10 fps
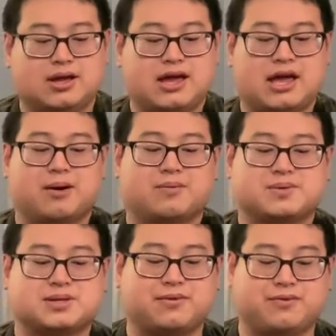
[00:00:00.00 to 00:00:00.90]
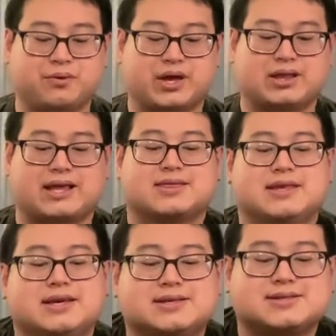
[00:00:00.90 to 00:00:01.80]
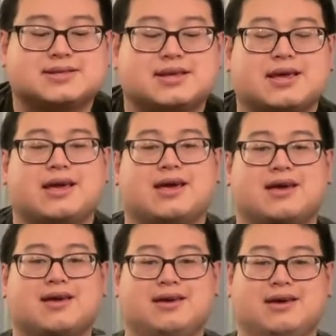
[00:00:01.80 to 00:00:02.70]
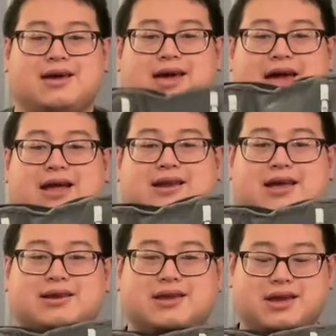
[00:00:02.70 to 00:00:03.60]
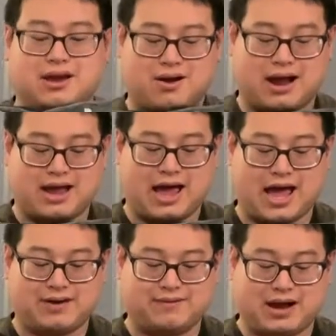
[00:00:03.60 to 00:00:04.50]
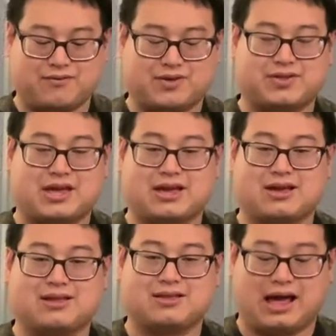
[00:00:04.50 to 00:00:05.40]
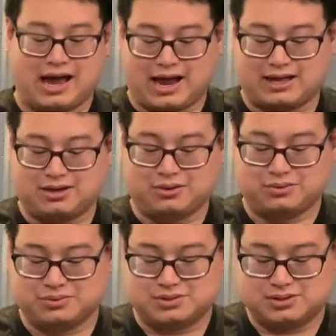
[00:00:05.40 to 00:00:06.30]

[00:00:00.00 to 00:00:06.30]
It opens up fully like this. And in here I have everything that I use